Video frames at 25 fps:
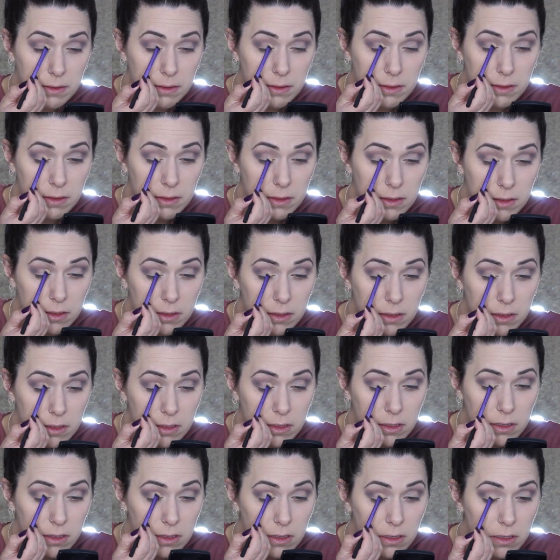
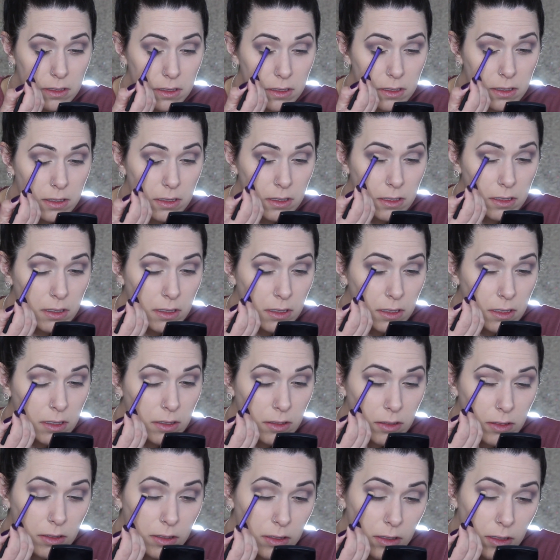
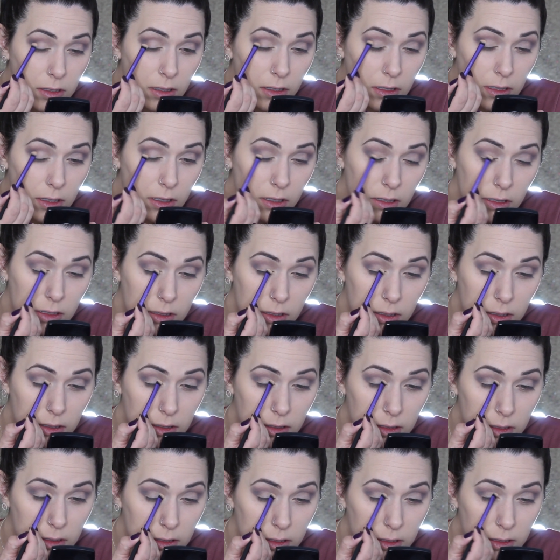
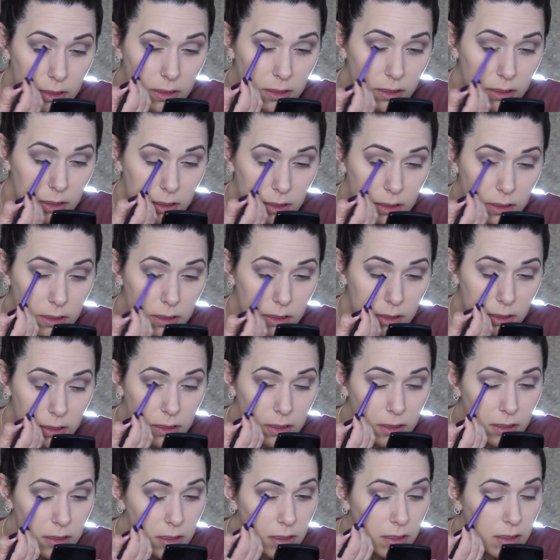
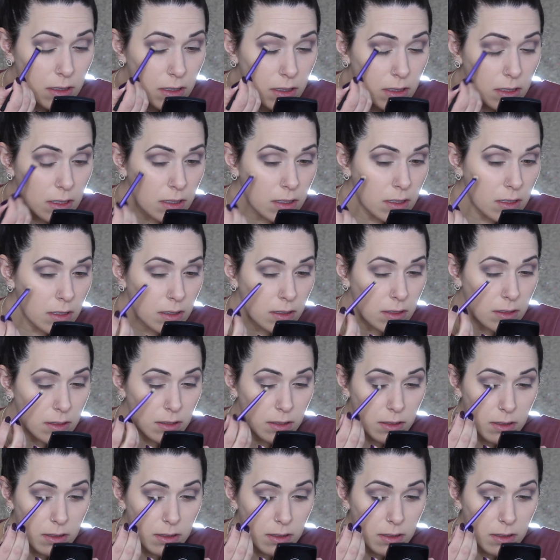No one is speaking in this clip.